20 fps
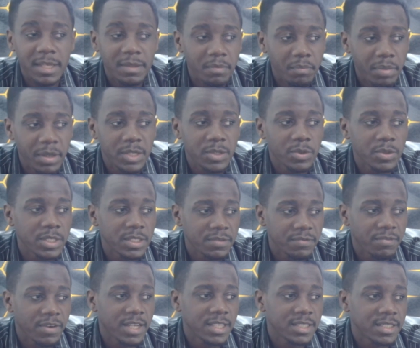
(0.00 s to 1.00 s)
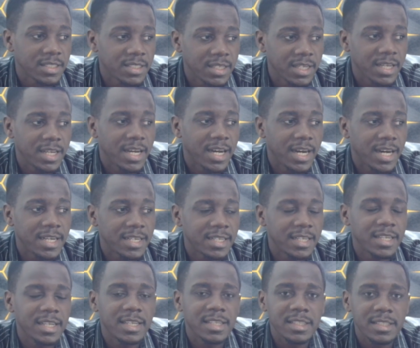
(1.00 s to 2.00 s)
Beto is fast
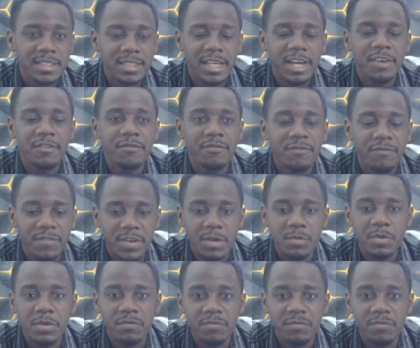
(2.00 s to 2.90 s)
and he's a very,